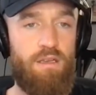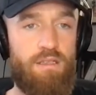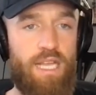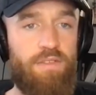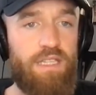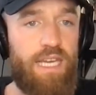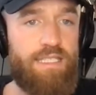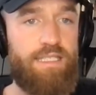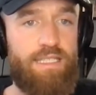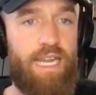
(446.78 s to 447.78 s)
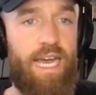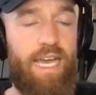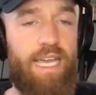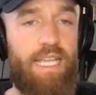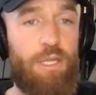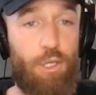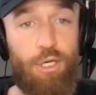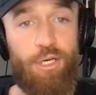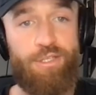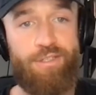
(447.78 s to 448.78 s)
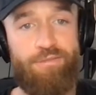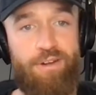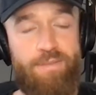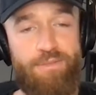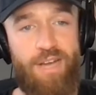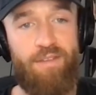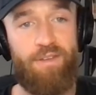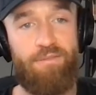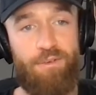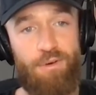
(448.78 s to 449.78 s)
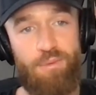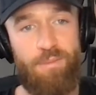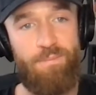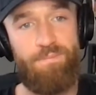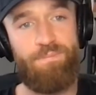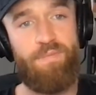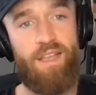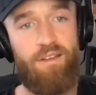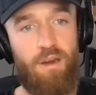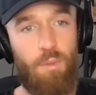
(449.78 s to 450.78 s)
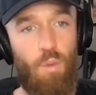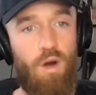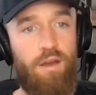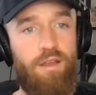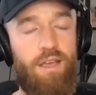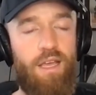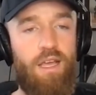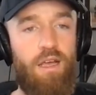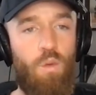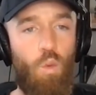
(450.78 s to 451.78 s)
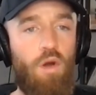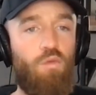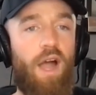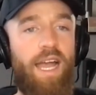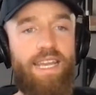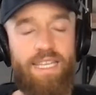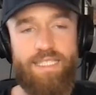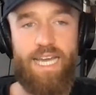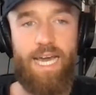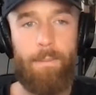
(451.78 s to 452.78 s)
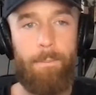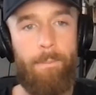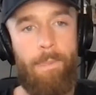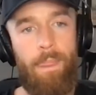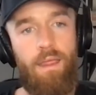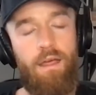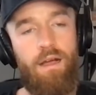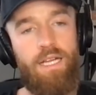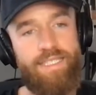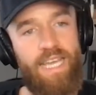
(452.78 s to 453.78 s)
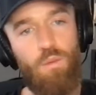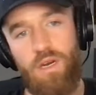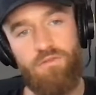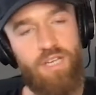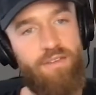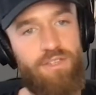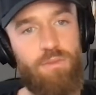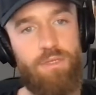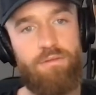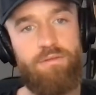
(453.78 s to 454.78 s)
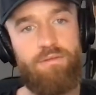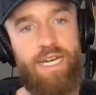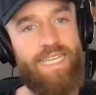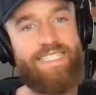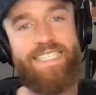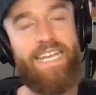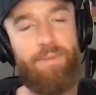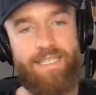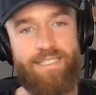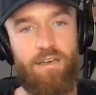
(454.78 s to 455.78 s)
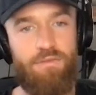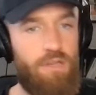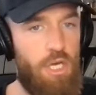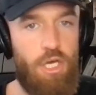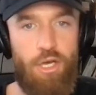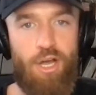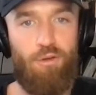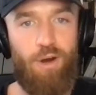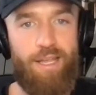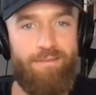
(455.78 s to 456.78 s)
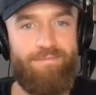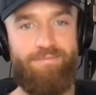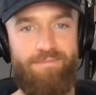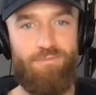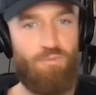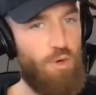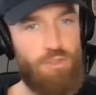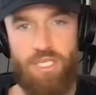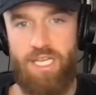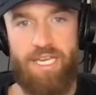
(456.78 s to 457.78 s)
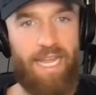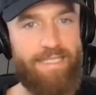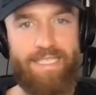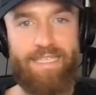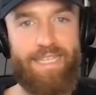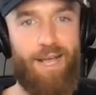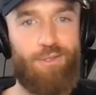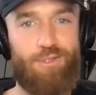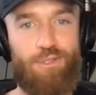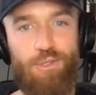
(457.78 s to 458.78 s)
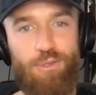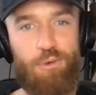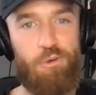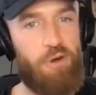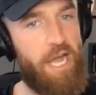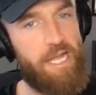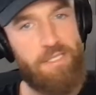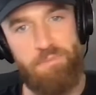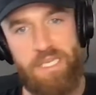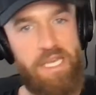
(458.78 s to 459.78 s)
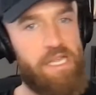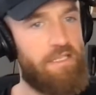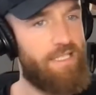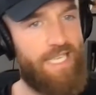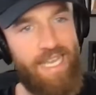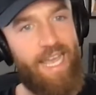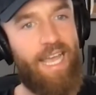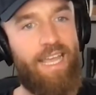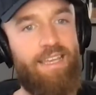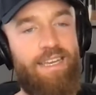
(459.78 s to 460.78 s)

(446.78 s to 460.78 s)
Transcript: 7 lessons that I learned from driving for Uber. Number 1, one ride at a time. On day 1 of driving Uber, I didn't say to myself, all right, road to 19,002 total rides begins today.